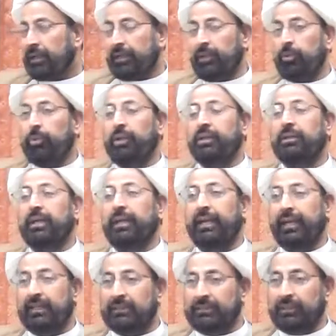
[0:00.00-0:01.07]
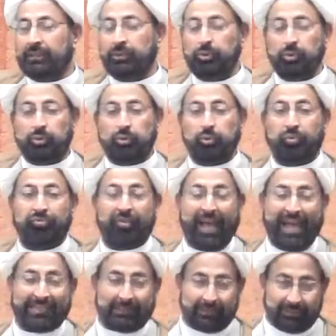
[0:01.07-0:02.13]
During the days they used to
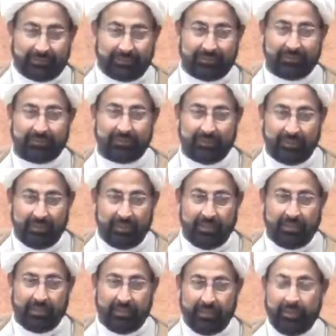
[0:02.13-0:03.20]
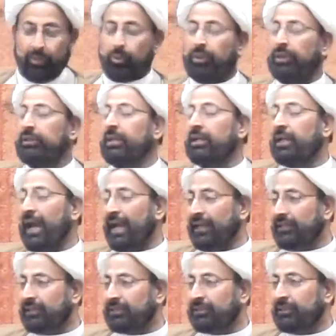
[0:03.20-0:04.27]
fast. During the
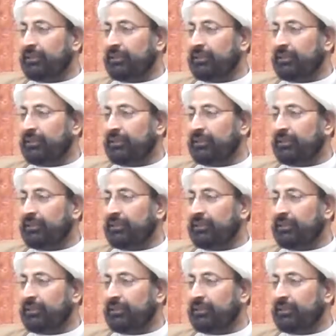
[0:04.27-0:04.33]
nights